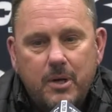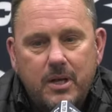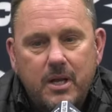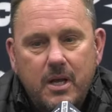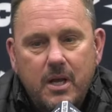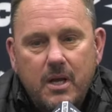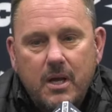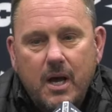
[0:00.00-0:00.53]
But
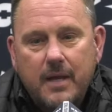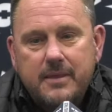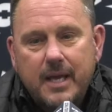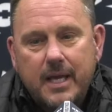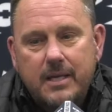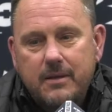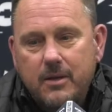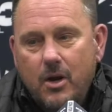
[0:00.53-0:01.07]
I
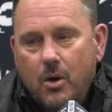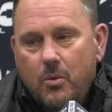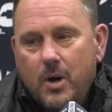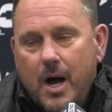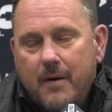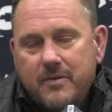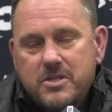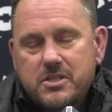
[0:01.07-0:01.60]
think,
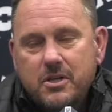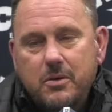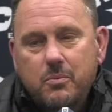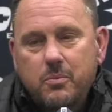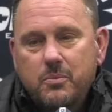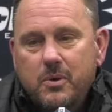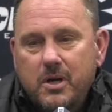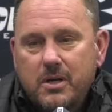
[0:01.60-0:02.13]
obviously,